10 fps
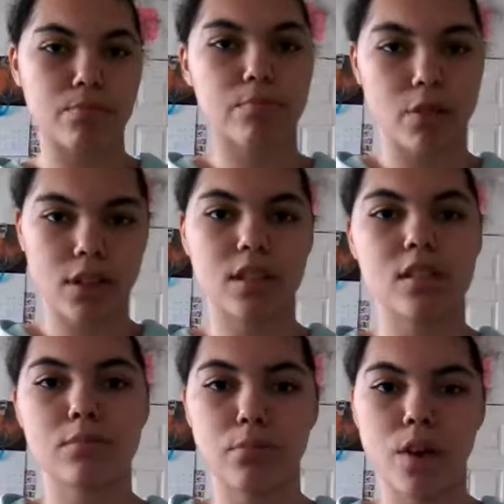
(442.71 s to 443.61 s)

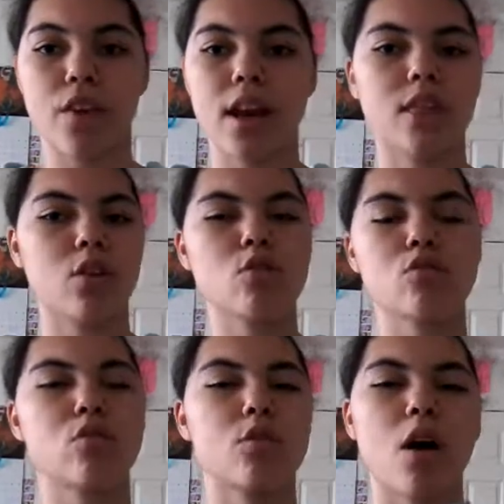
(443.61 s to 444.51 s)
Brooklyn's boyfriend. And those
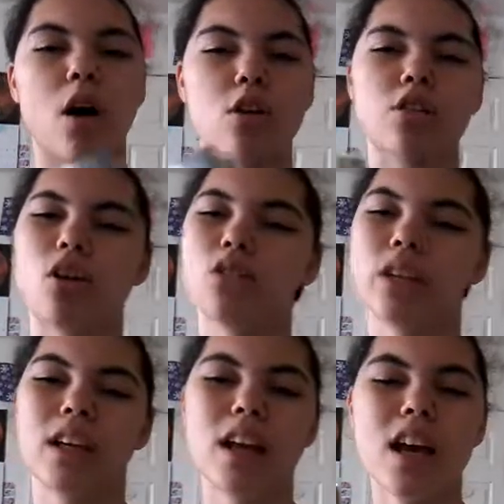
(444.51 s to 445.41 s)
2 are the
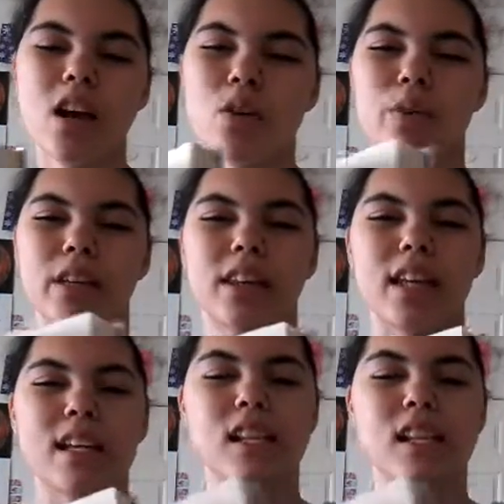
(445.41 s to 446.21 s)
only really things.